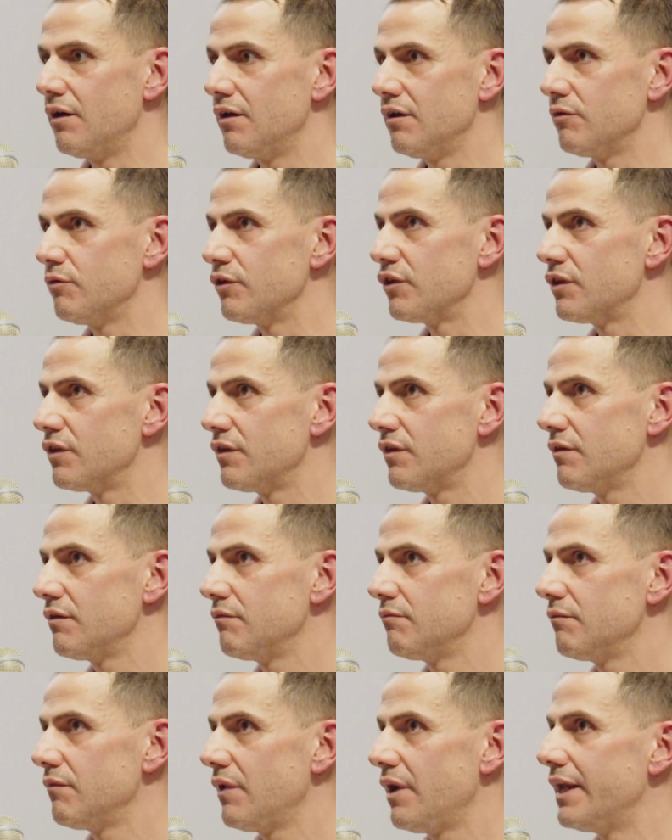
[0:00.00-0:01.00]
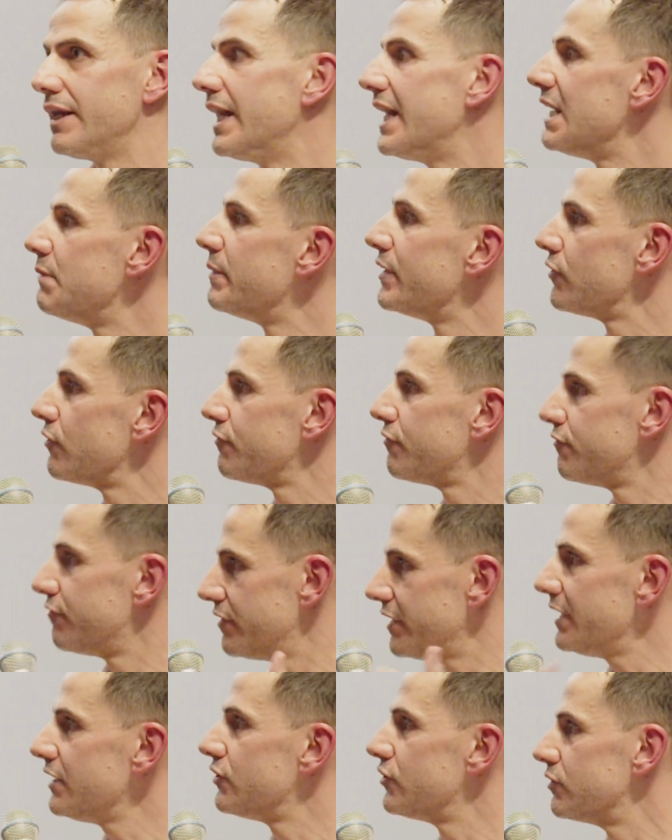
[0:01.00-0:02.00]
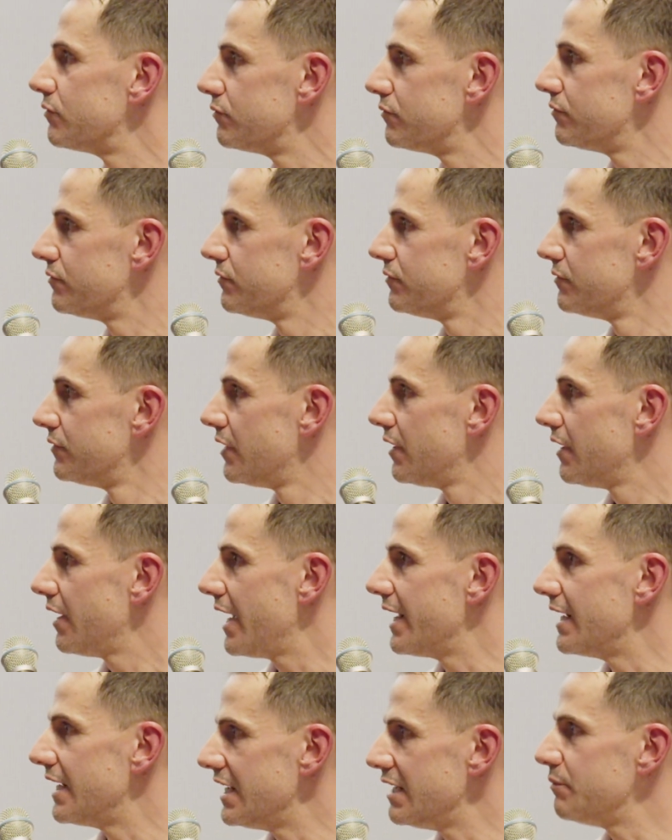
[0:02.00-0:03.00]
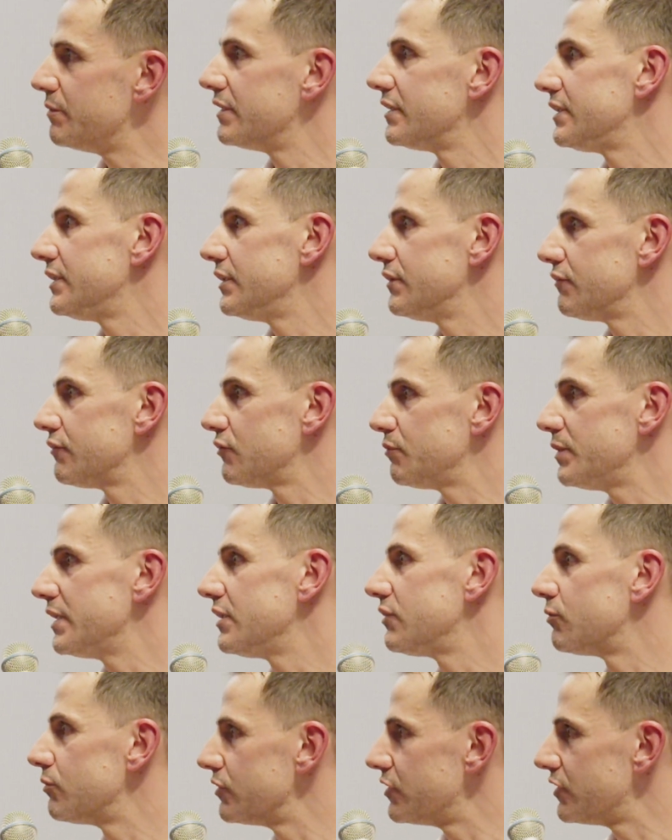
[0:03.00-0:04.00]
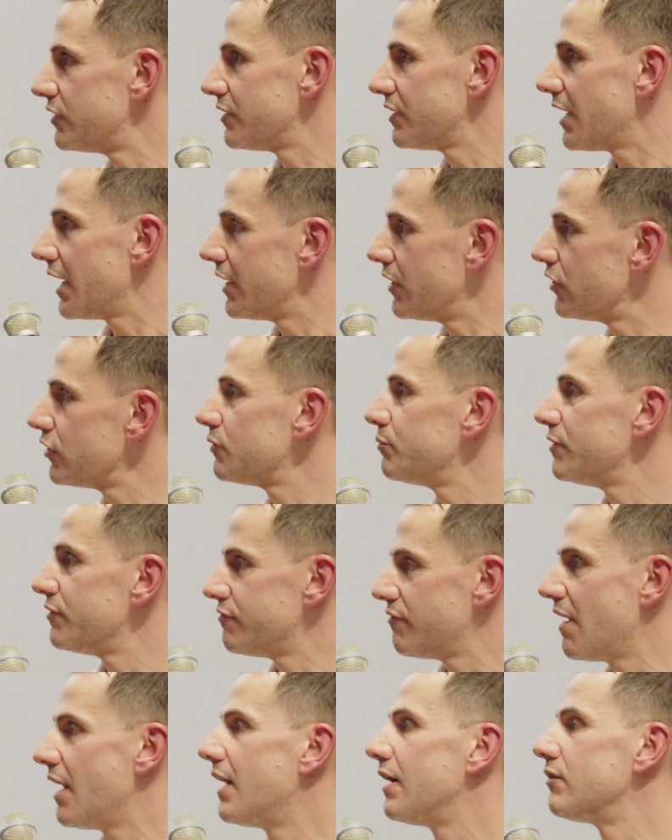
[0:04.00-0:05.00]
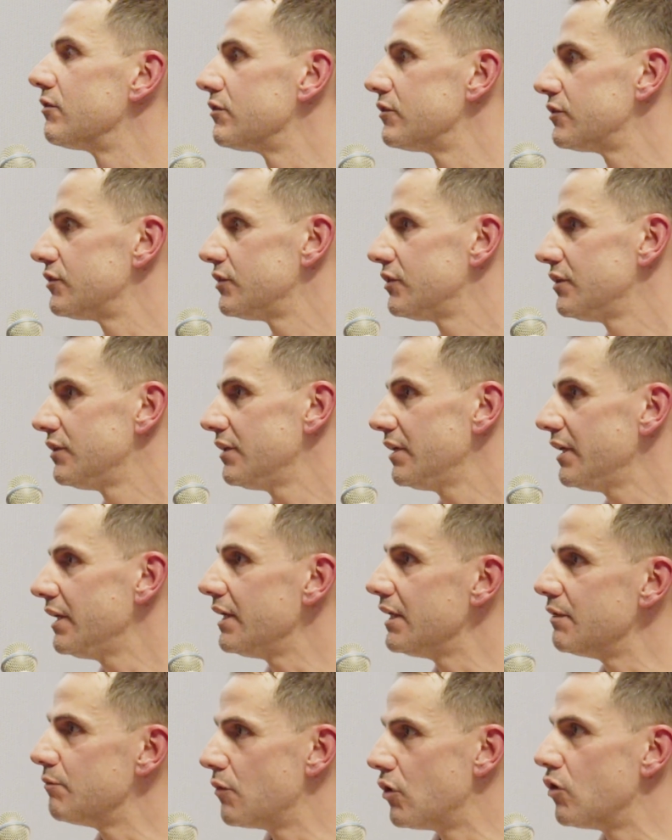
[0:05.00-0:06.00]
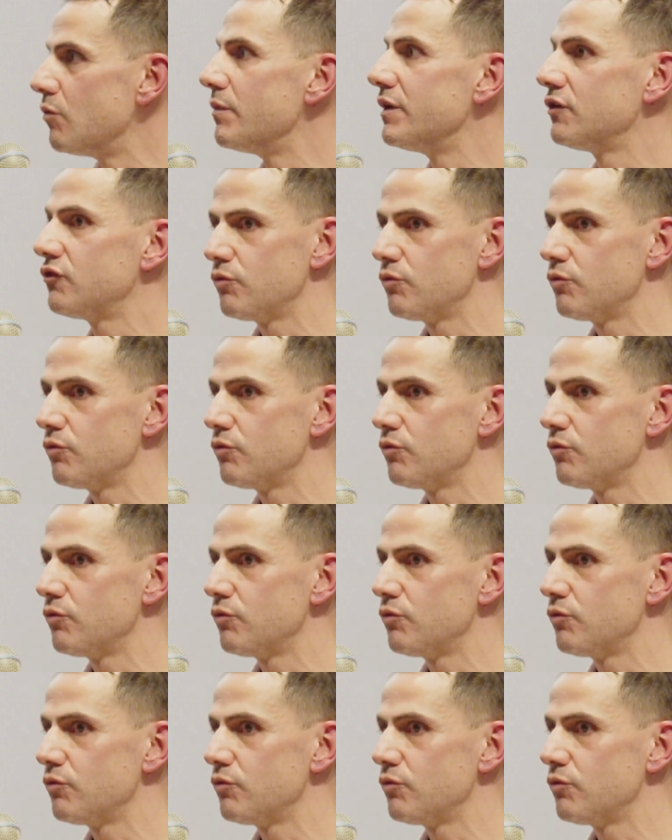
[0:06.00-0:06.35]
with an element of freedom and liberty of speech, which cannot be found in moments